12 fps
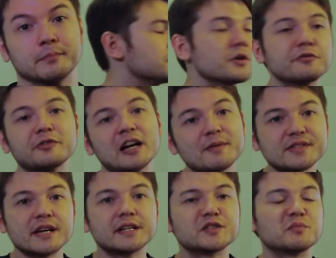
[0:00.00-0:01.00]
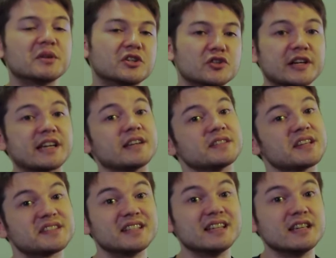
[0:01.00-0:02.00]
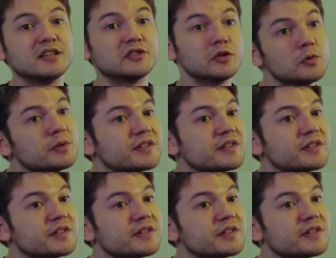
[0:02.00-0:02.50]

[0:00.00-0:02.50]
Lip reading: So for Amazon, it's a bit tricky, as SDE2